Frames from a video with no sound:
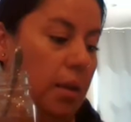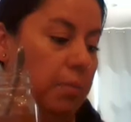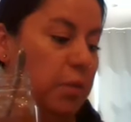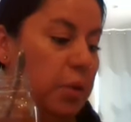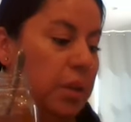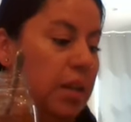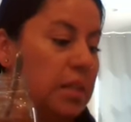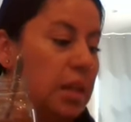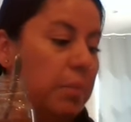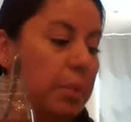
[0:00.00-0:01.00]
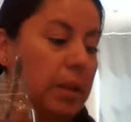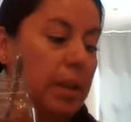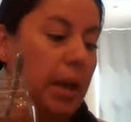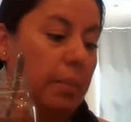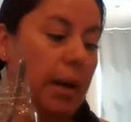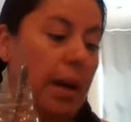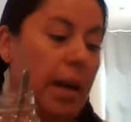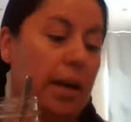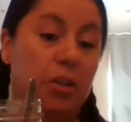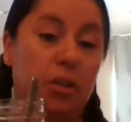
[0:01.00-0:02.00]
for this, typically I might
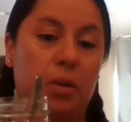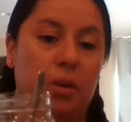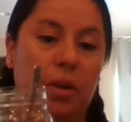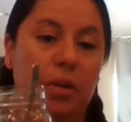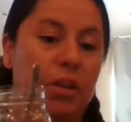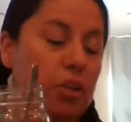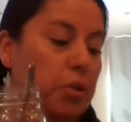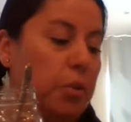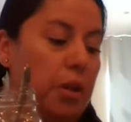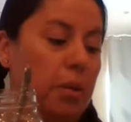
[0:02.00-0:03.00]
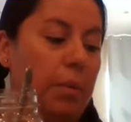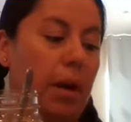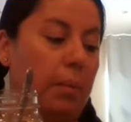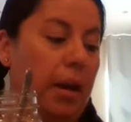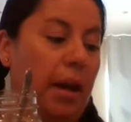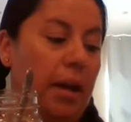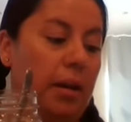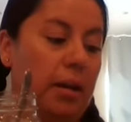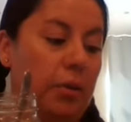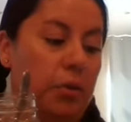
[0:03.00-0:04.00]
add, there's already ginger in here, but I might add
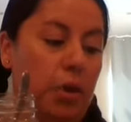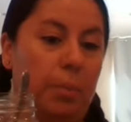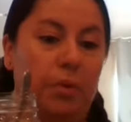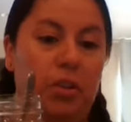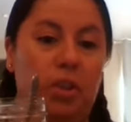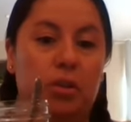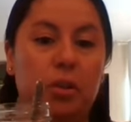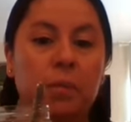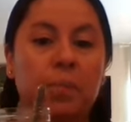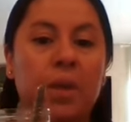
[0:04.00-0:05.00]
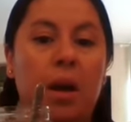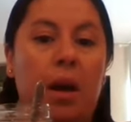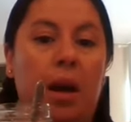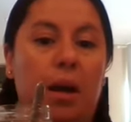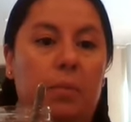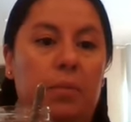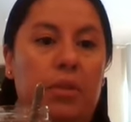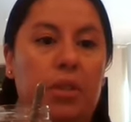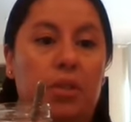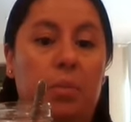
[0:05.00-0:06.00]
another drop of ginger
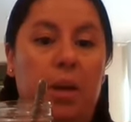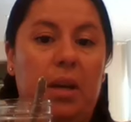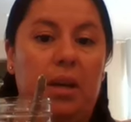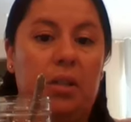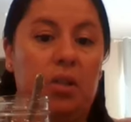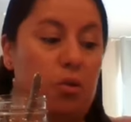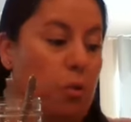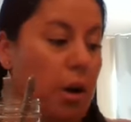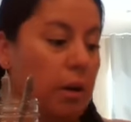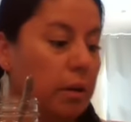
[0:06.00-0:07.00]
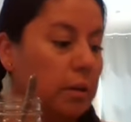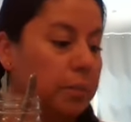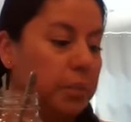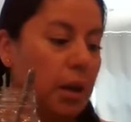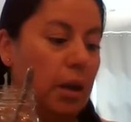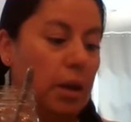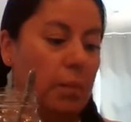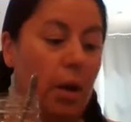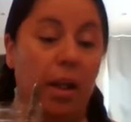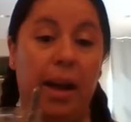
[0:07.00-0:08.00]
just to make it stronger.
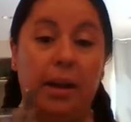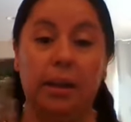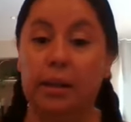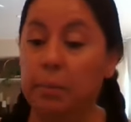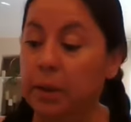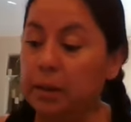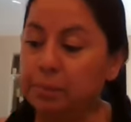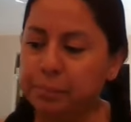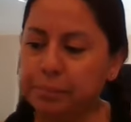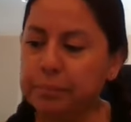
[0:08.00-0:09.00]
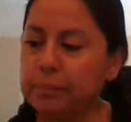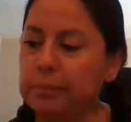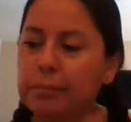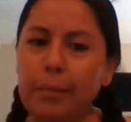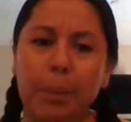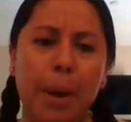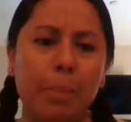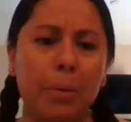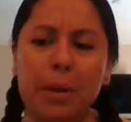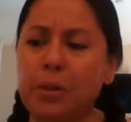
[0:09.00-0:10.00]
I'll add lemon,
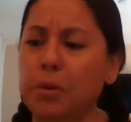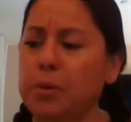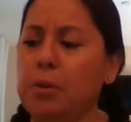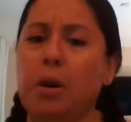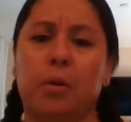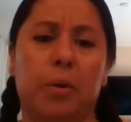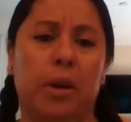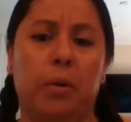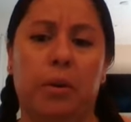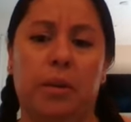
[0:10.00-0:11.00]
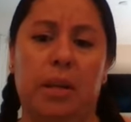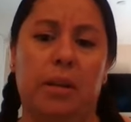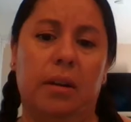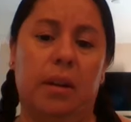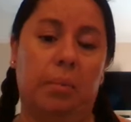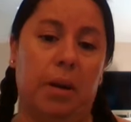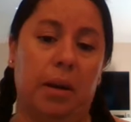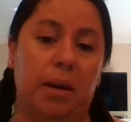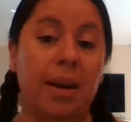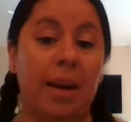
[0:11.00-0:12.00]
peppermint. Those are all great oils, and
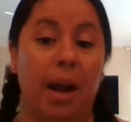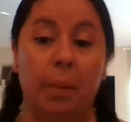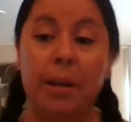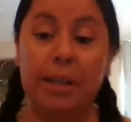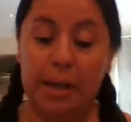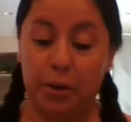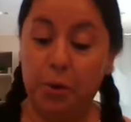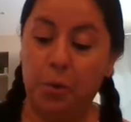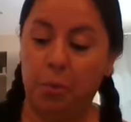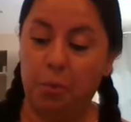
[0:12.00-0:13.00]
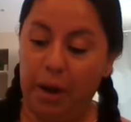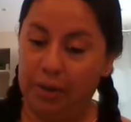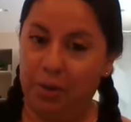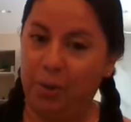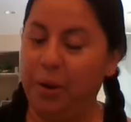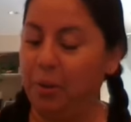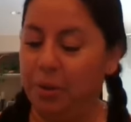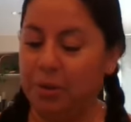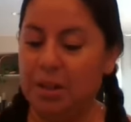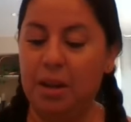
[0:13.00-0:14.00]
I'm going to tell you why they're great
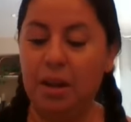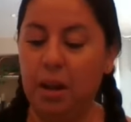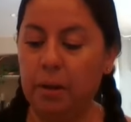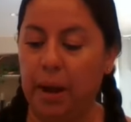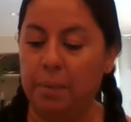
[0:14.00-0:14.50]
oils. Okay.